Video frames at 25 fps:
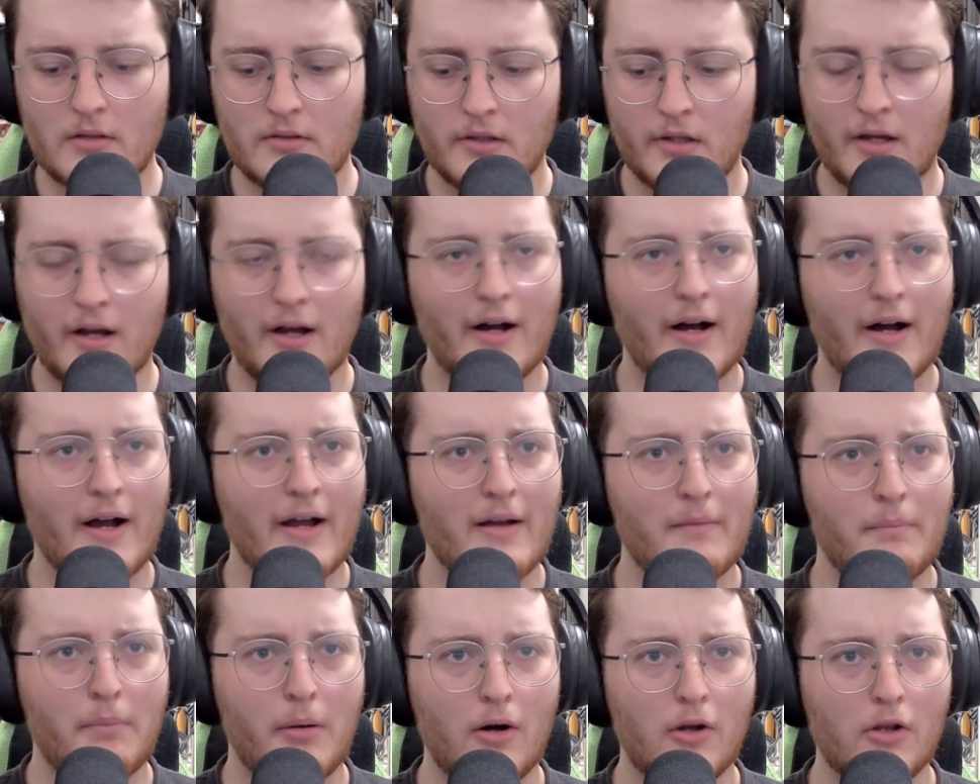I
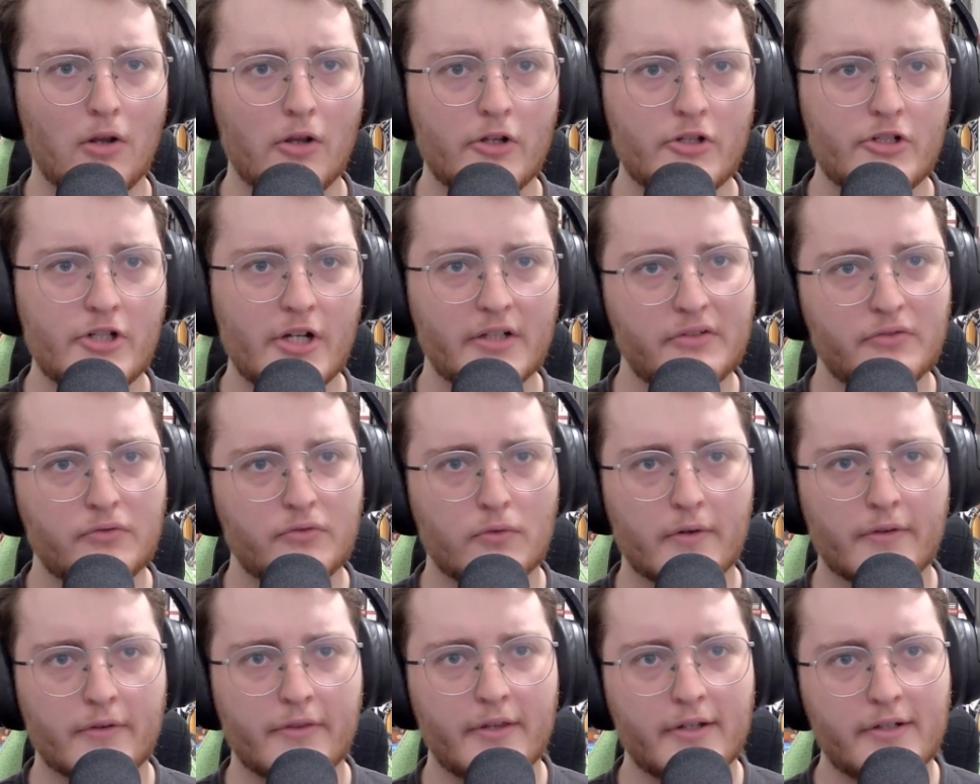apologize
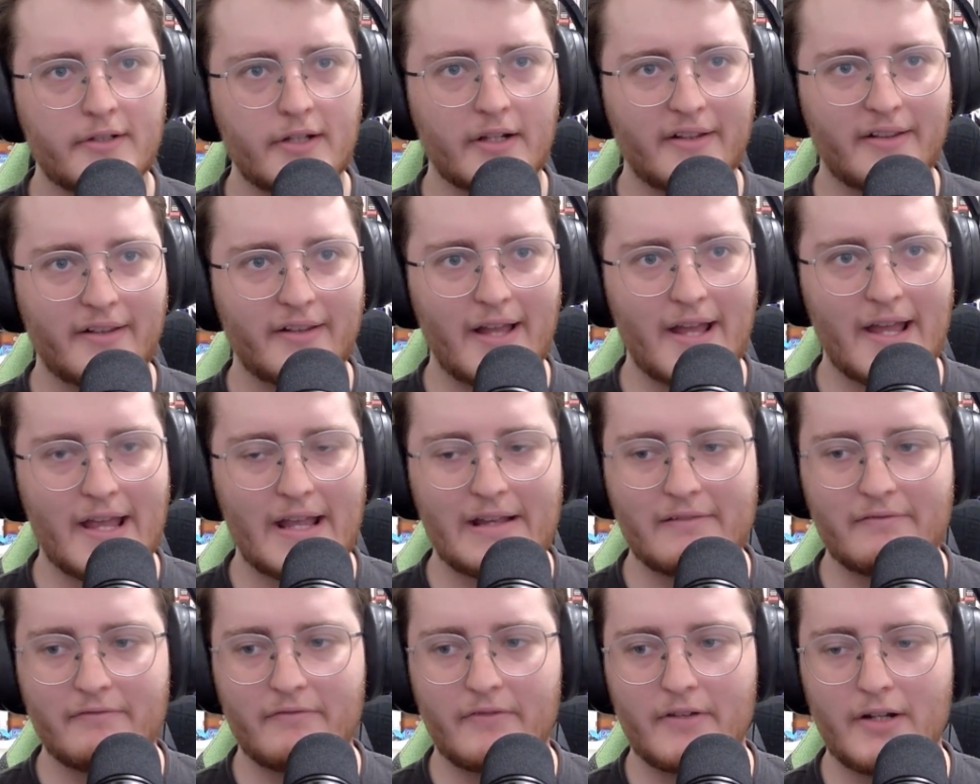for the delay
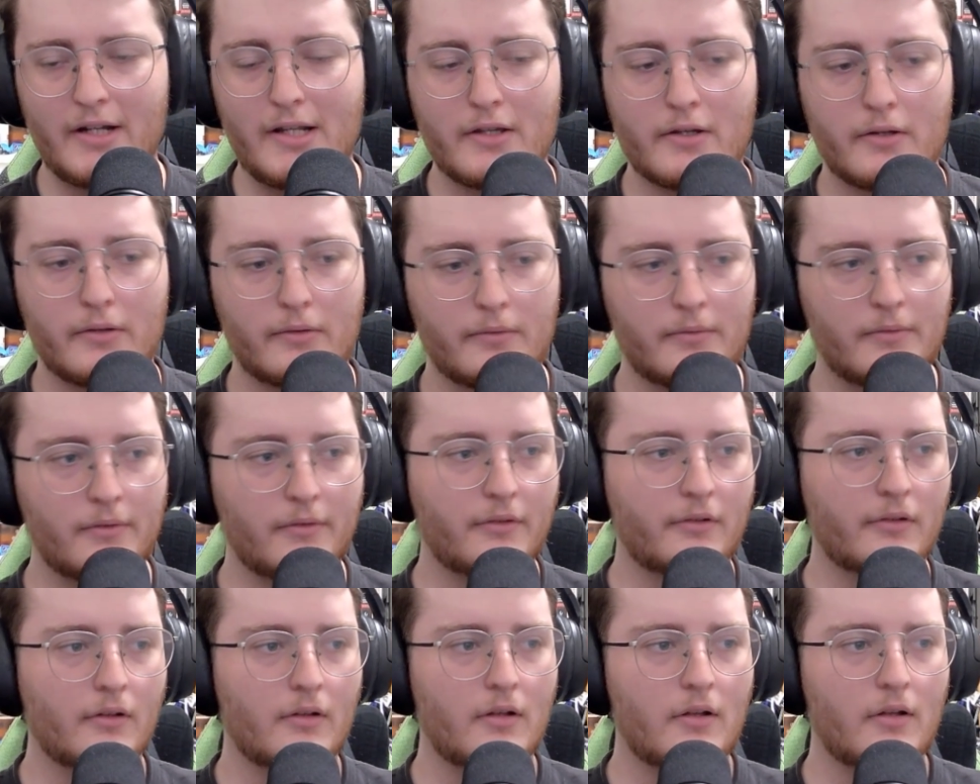in
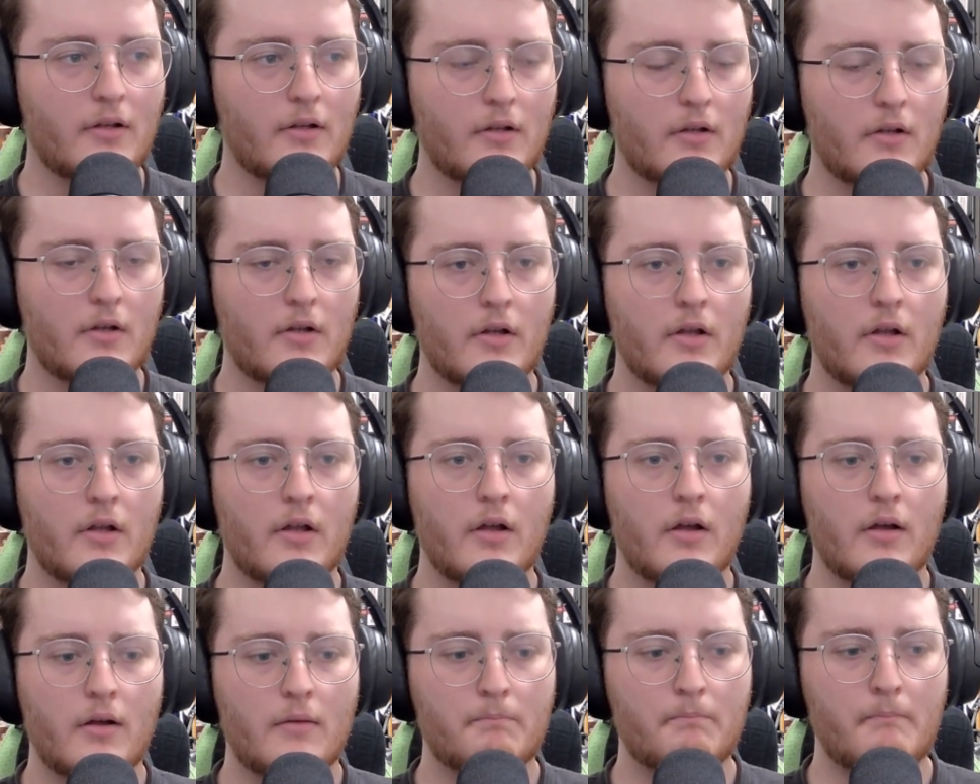videos.
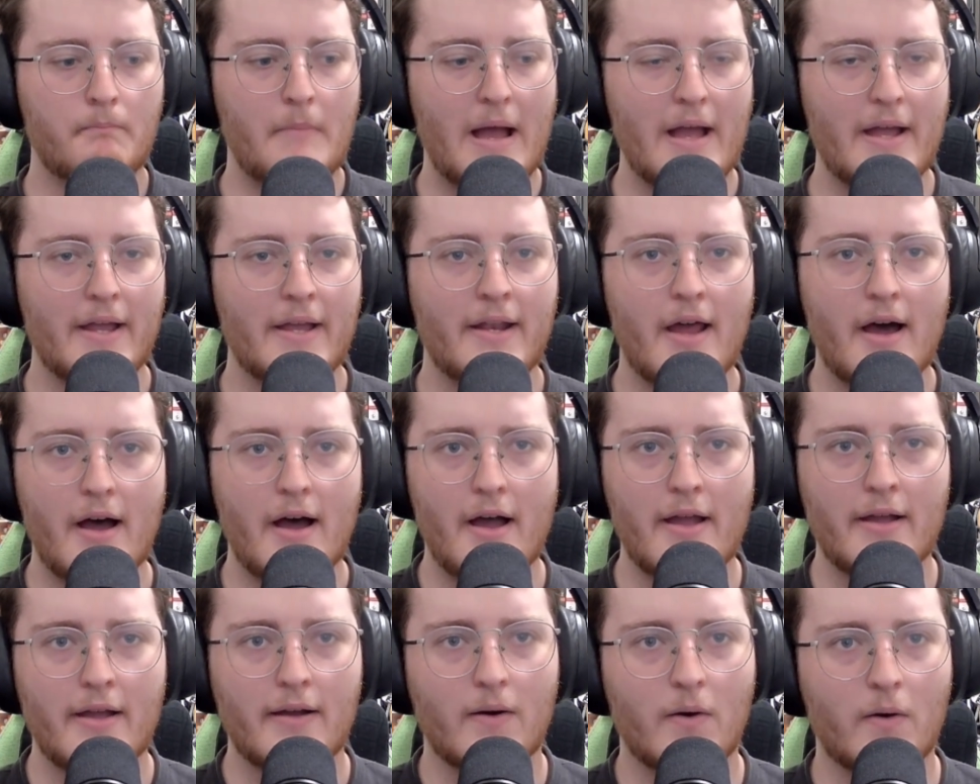Matt and
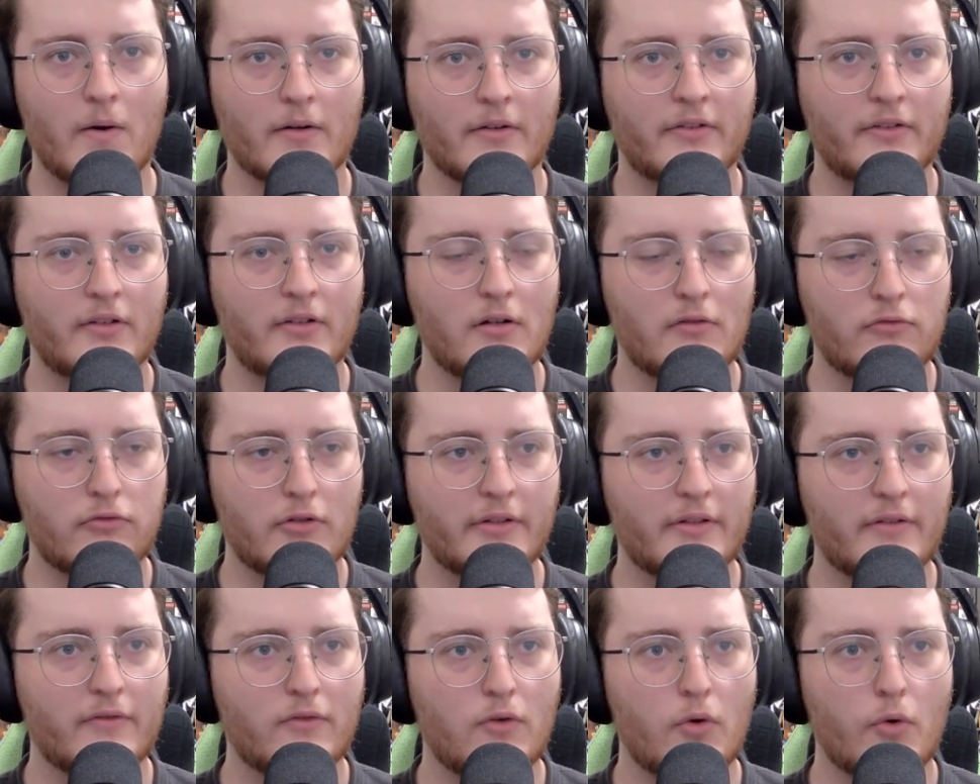I are still
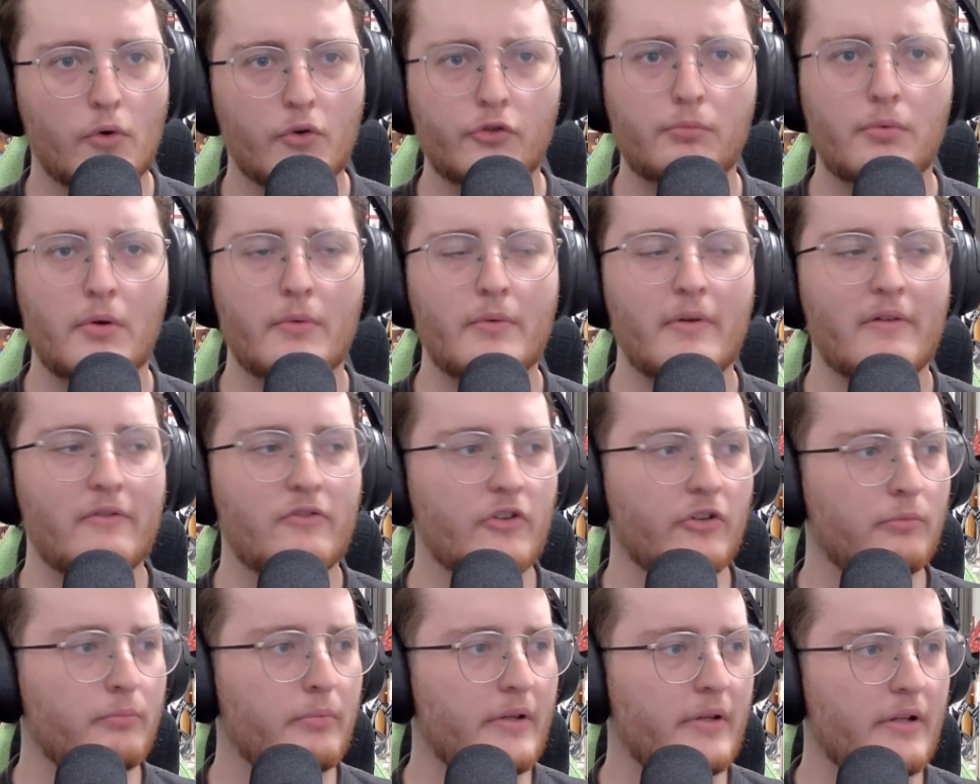friends, of course, but we've
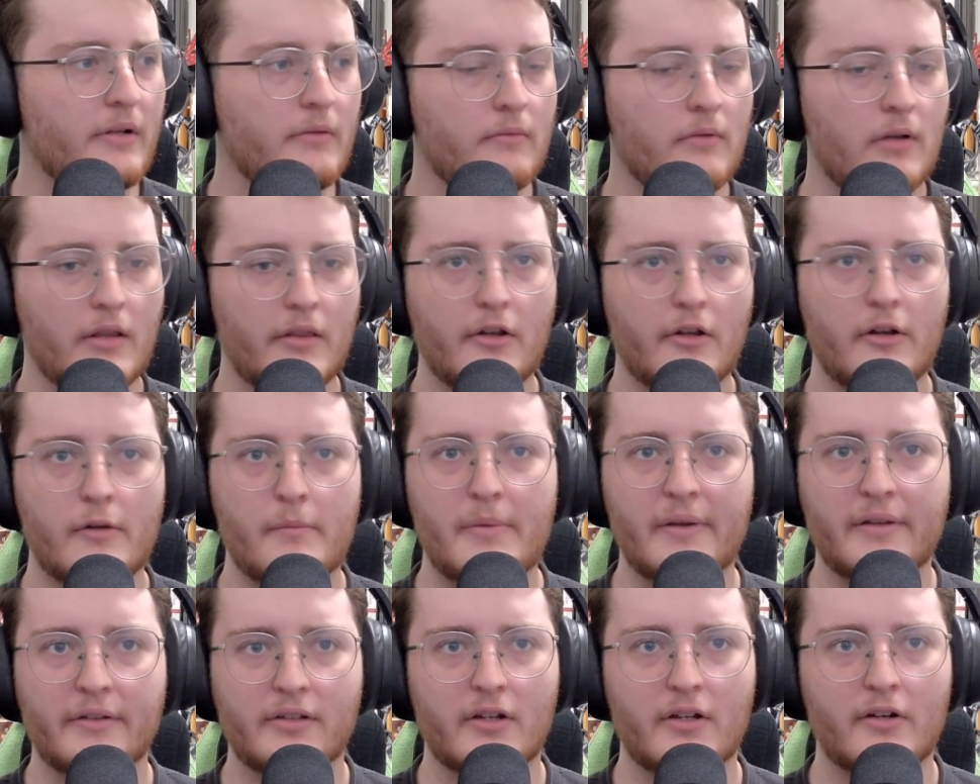just been a little
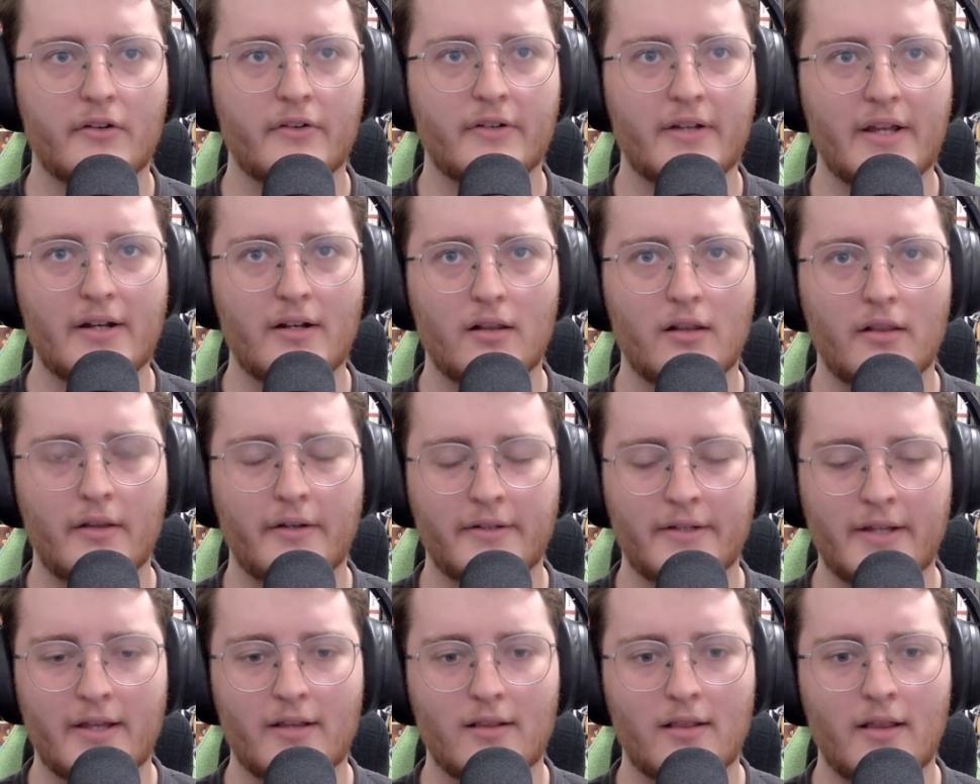busy in our
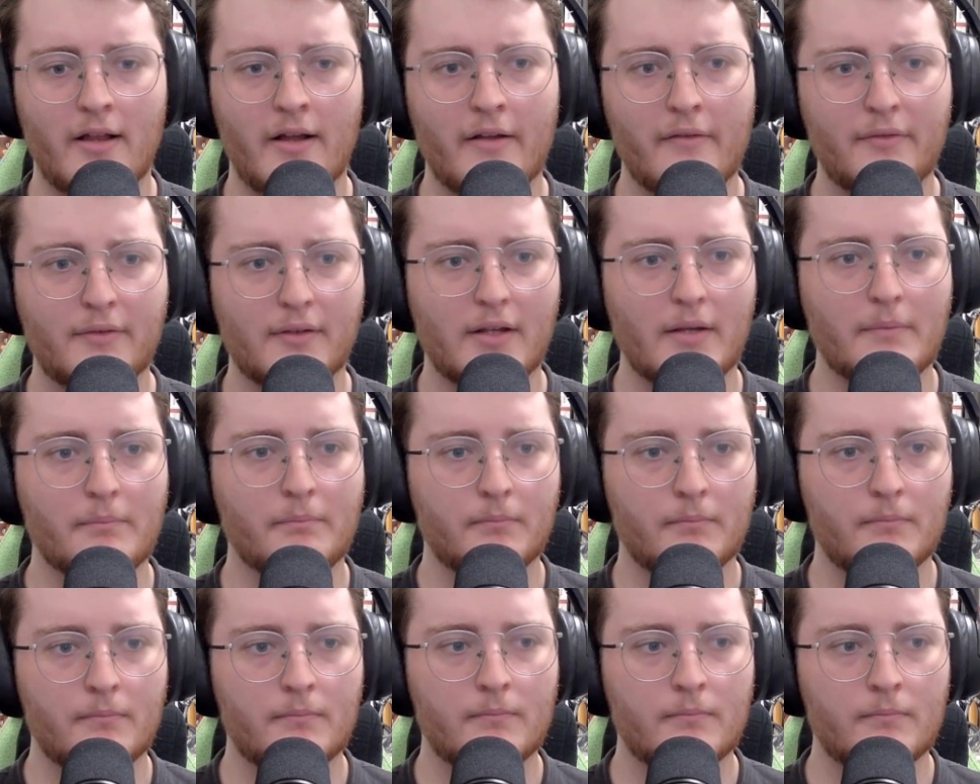day-to-day lives. I'm
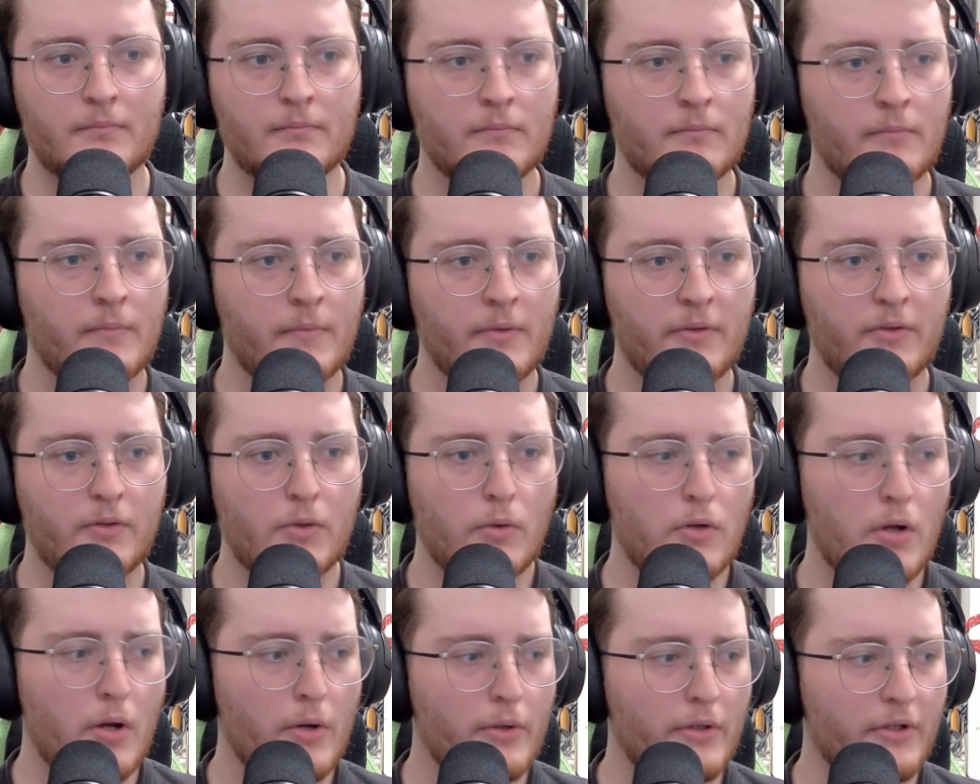still
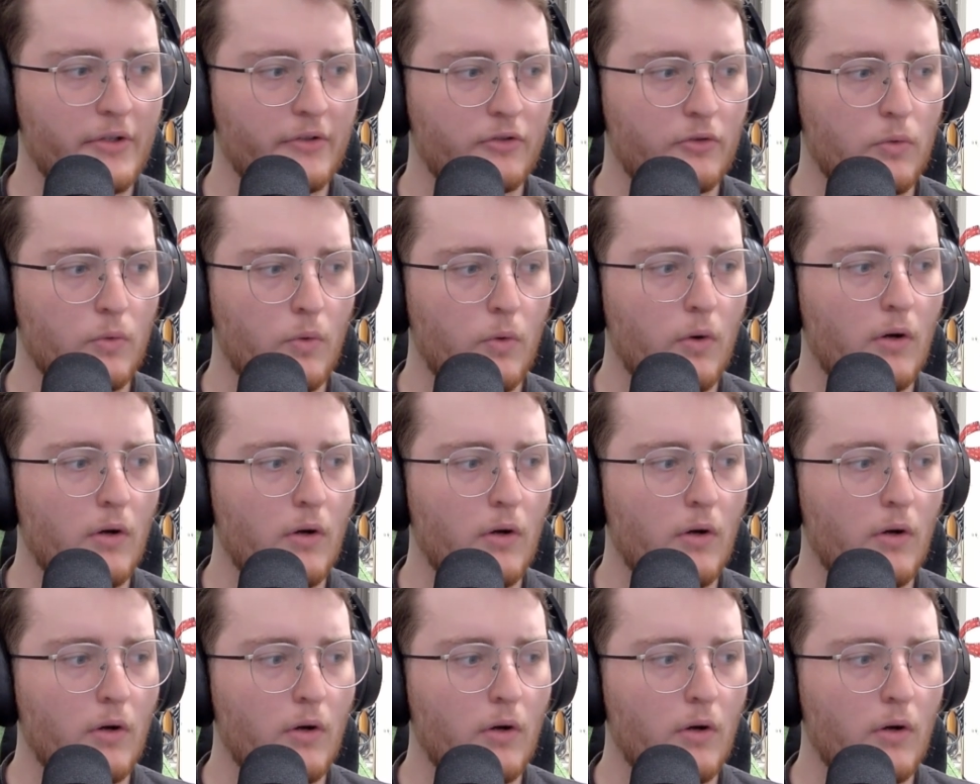going to school.